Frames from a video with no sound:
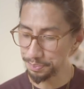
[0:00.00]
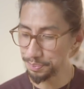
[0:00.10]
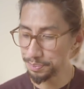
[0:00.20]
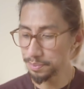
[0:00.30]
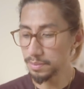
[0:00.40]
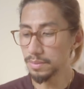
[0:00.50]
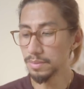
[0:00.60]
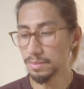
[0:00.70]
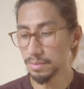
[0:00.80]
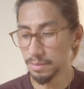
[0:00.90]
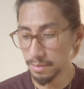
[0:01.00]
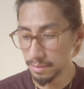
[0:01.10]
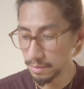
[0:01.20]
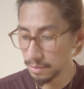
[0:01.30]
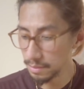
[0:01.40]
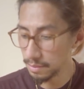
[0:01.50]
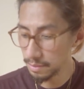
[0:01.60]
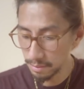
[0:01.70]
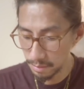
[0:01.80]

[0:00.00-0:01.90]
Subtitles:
No one is speaking in this clip.